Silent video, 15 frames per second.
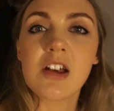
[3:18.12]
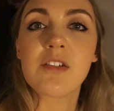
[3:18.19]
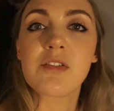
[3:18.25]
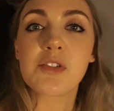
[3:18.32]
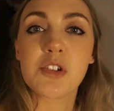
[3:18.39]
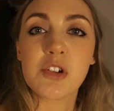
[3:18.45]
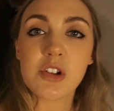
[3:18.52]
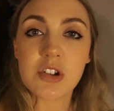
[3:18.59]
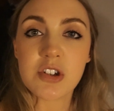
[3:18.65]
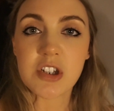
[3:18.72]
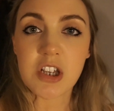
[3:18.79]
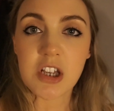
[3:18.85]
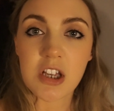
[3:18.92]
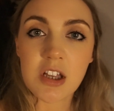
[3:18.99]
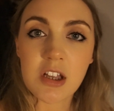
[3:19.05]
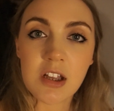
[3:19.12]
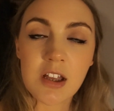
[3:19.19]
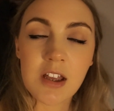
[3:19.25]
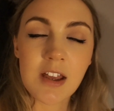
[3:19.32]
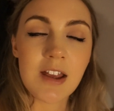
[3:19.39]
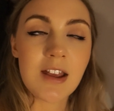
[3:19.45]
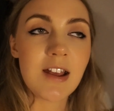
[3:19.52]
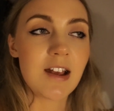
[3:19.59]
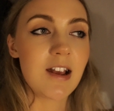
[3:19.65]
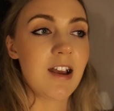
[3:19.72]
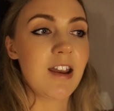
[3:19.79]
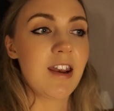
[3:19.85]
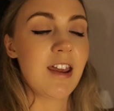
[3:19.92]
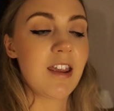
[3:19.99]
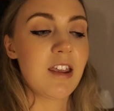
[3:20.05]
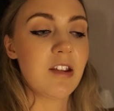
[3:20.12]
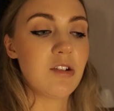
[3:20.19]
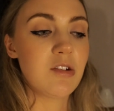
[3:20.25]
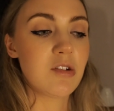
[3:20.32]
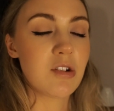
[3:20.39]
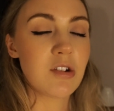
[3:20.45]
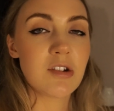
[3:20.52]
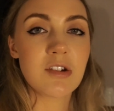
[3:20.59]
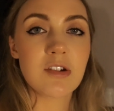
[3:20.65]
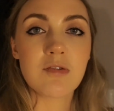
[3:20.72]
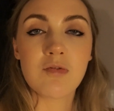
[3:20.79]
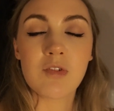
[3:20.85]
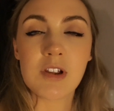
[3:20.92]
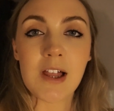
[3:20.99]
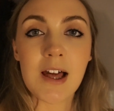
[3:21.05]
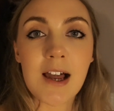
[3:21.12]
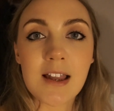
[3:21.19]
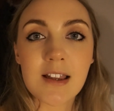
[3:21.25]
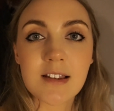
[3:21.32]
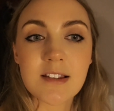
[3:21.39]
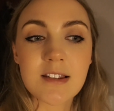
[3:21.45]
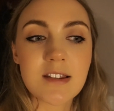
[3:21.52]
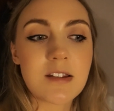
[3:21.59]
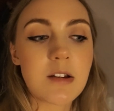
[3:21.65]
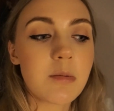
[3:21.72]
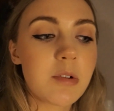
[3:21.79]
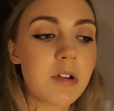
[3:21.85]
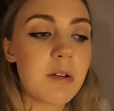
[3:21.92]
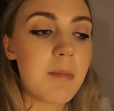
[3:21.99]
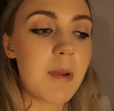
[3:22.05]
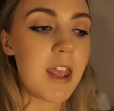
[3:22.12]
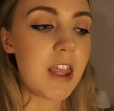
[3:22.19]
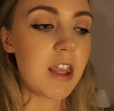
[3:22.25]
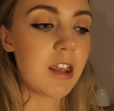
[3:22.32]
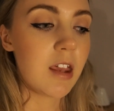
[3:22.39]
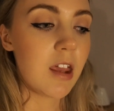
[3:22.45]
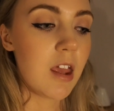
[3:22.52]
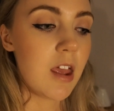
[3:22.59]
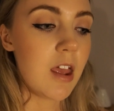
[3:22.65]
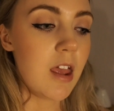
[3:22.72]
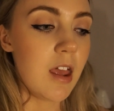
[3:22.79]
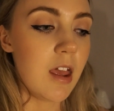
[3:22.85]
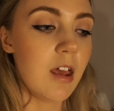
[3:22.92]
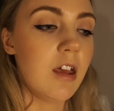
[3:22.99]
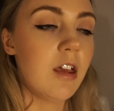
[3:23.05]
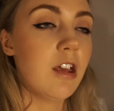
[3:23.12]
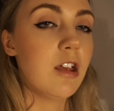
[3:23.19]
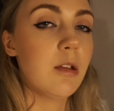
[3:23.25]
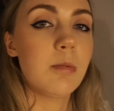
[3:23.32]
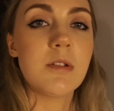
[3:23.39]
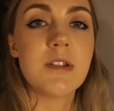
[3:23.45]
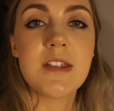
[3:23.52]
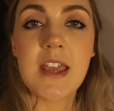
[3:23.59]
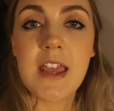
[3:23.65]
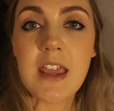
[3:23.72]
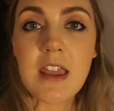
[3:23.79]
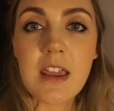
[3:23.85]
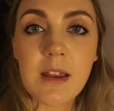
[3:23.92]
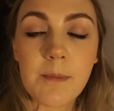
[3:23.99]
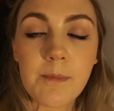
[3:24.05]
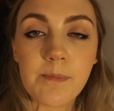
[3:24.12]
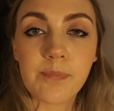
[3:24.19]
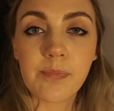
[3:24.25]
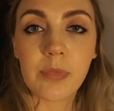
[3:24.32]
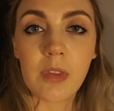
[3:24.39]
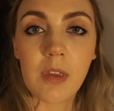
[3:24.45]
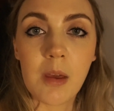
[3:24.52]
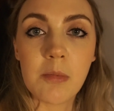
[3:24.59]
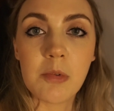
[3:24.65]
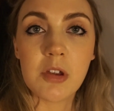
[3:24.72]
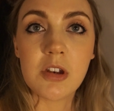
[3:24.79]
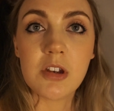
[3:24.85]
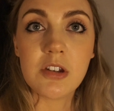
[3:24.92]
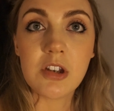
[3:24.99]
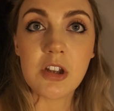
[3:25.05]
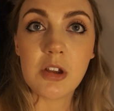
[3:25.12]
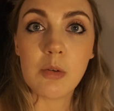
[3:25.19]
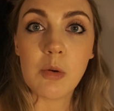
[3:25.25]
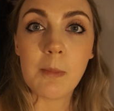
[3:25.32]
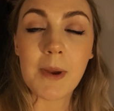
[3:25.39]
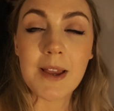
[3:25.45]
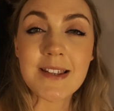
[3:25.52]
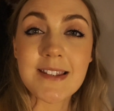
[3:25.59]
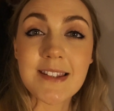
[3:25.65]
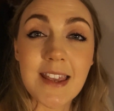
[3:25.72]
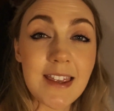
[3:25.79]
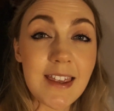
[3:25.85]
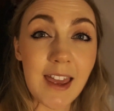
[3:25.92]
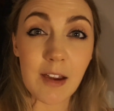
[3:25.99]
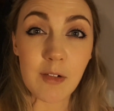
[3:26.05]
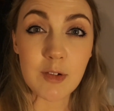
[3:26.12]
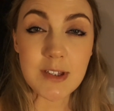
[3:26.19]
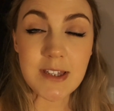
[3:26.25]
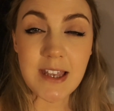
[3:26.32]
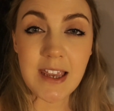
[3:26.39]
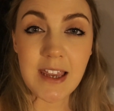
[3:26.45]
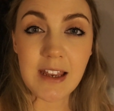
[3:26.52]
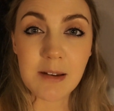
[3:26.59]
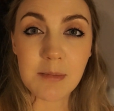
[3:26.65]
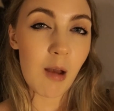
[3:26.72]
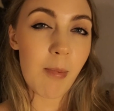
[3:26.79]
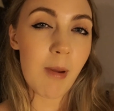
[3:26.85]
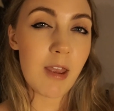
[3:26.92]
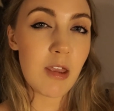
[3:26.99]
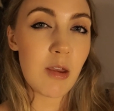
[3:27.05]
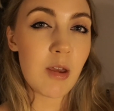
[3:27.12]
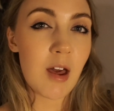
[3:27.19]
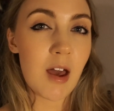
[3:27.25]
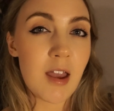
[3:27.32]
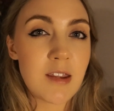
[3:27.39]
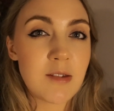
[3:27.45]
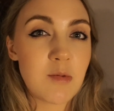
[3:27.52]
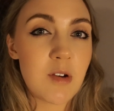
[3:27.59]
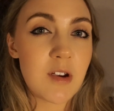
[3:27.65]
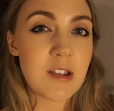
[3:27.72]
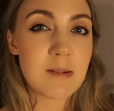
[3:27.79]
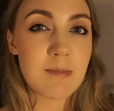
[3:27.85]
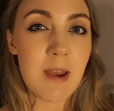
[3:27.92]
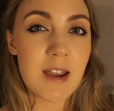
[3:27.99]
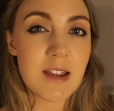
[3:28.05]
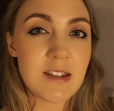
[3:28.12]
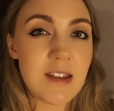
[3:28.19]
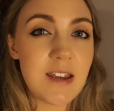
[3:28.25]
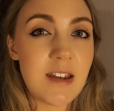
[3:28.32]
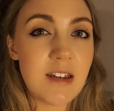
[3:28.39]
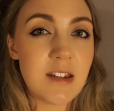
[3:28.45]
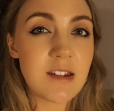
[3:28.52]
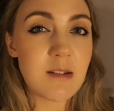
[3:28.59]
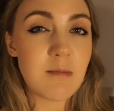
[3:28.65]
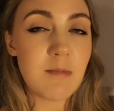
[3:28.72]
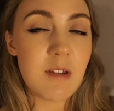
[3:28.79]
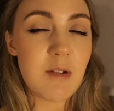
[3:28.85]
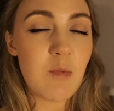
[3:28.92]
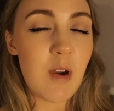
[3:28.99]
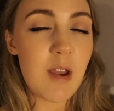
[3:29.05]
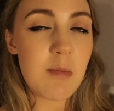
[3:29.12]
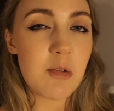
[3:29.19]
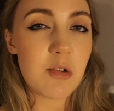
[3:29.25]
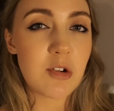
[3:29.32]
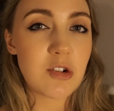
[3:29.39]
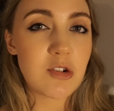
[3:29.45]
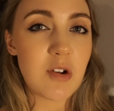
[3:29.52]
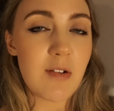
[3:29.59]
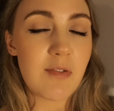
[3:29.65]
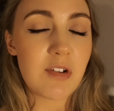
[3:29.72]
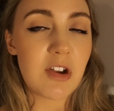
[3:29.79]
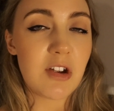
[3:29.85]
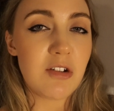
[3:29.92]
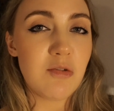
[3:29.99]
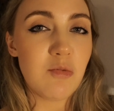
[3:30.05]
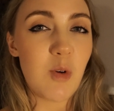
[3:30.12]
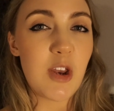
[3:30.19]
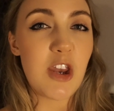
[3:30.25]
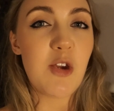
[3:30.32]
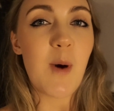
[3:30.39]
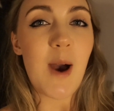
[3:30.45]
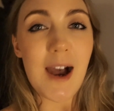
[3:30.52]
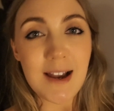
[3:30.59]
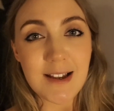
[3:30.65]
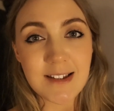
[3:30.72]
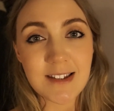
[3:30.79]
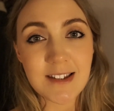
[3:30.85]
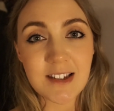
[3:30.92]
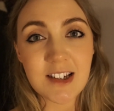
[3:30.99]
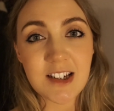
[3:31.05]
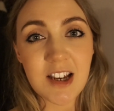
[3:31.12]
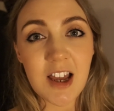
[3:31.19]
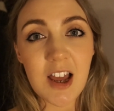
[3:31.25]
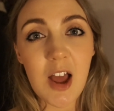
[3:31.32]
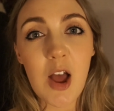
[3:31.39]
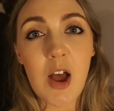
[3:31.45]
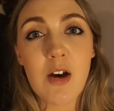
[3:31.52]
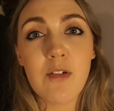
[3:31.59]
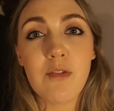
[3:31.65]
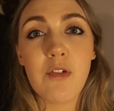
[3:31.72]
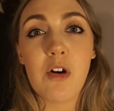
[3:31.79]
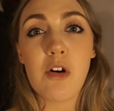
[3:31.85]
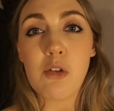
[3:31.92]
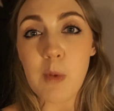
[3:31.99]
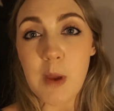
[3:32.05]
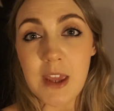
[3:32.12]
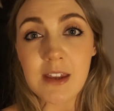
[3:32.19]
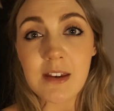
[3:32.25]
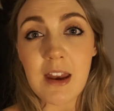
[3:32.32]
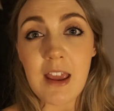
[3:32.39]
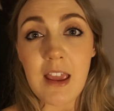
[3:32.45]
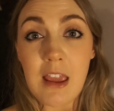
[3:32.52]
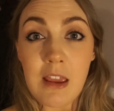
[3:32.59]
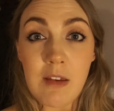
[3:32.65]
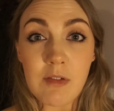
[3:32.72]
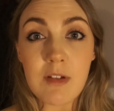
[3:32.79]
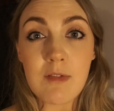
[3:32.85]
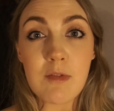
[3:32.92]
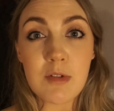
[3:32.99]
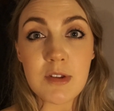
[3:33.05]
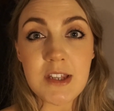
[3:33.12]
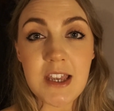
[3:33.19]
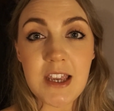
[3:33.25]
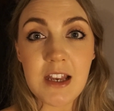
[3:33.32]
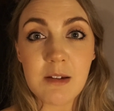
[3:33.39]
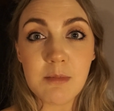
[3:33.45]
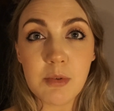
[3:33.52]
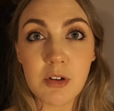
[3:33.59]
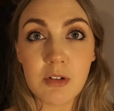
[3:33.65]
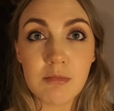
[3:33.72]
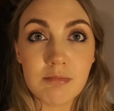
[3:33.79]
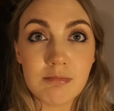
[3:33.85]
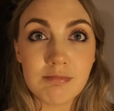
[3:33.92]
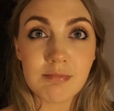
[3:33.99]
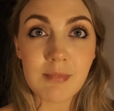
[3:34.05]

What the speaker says: of clutter and I can just relax. So I'm gonna make a herbal tea. I'm gonna do my skincare routine. I bet you guys were expecting something way more extravagant when you asked for a weekday evening routine, but